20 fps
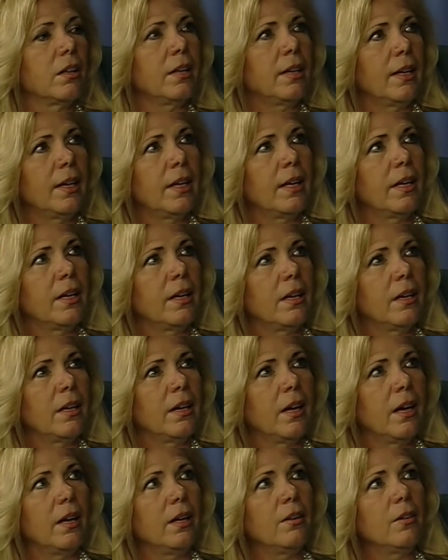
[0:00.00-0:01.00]
Yeah,
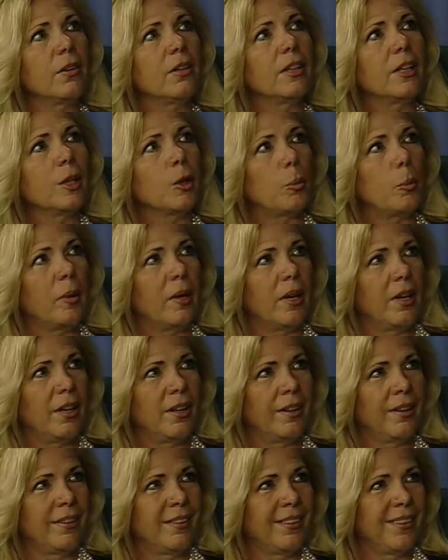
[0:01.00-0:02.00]
I know a little
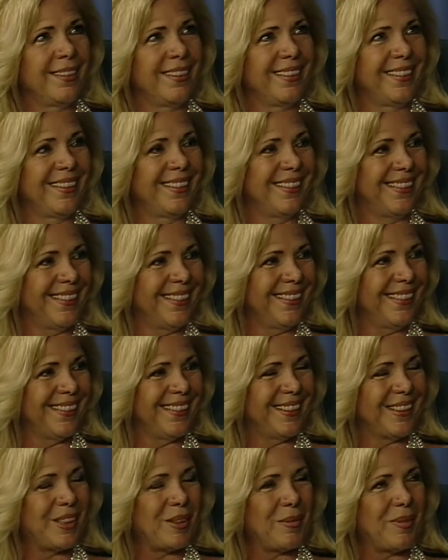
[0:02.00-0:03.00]
bit. A
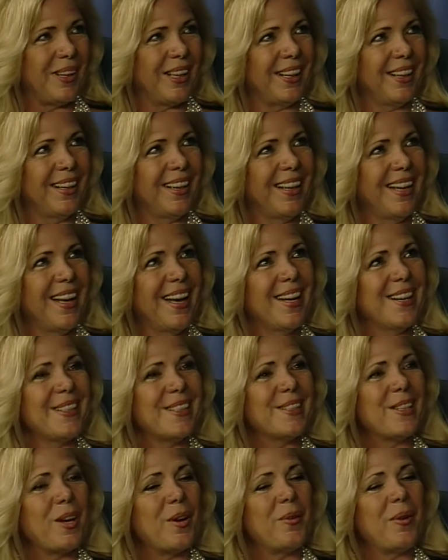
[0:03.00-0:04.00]
little bit.
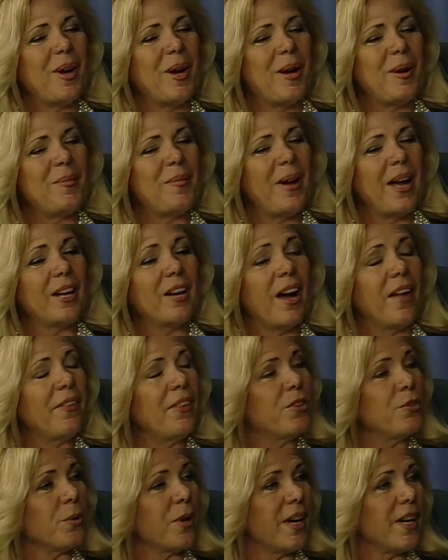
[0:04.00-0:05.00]
So I got
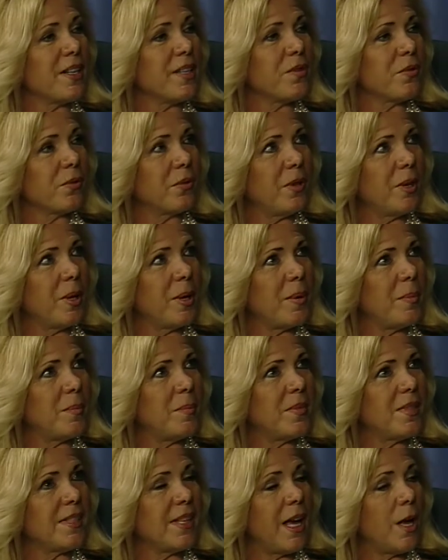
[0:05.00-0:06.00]
the dress
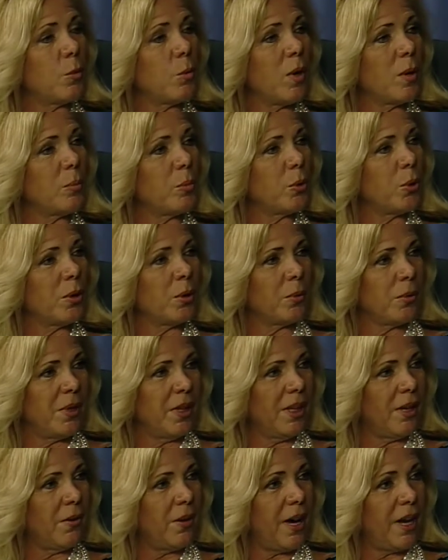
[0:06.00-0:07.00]
from San Juan, Puerto
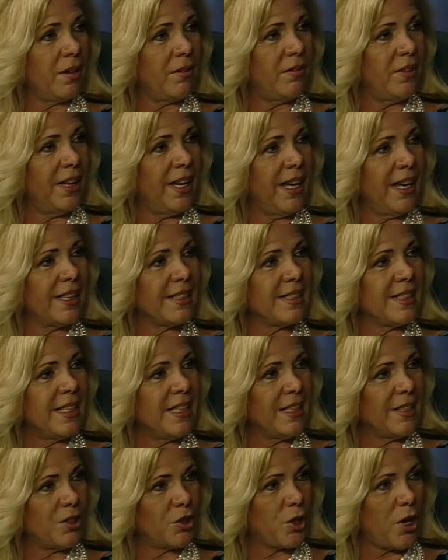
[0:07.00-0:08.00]
Rico, out of an
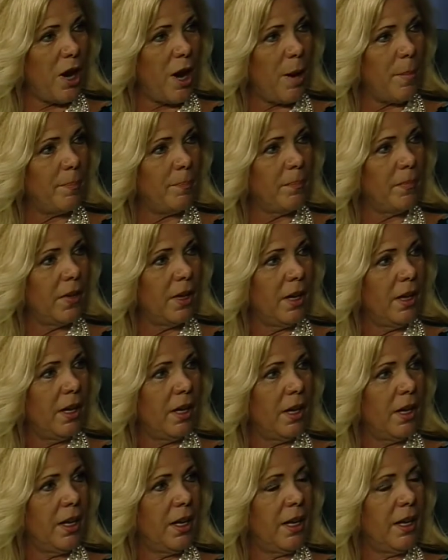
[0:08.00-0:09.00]
antique shop,
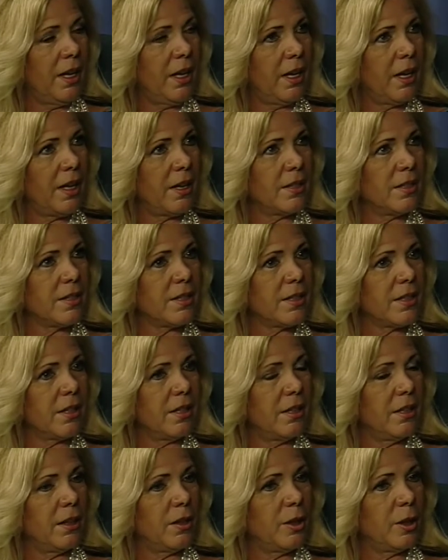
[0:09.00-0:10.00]
and
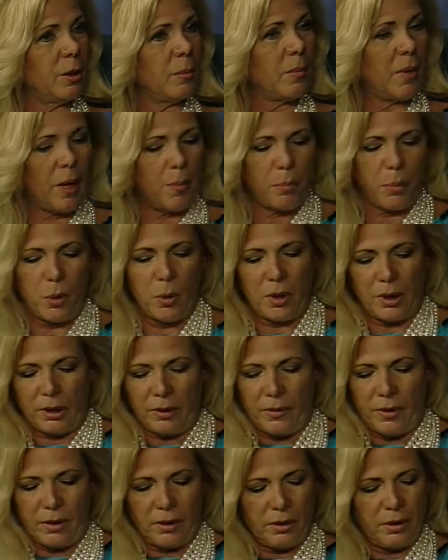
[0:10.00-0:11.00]
I
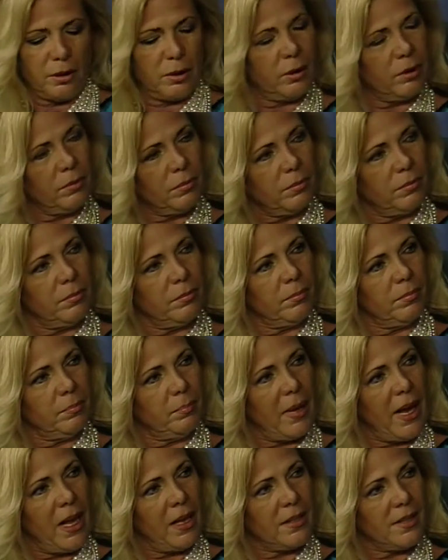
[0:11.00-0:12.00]
put the little
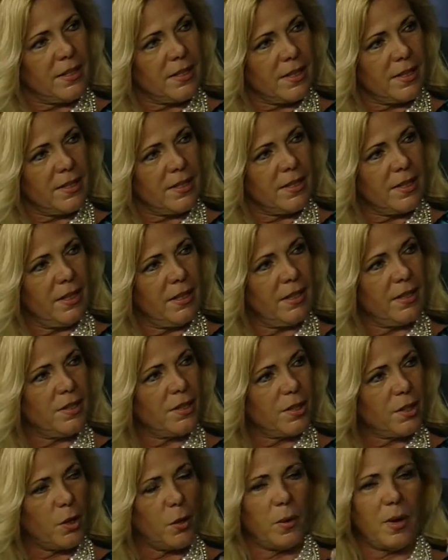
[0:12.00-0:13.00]
balances in it
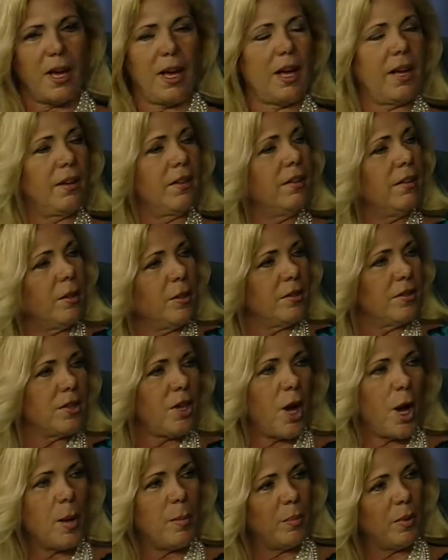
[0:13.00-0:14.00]
so it had the time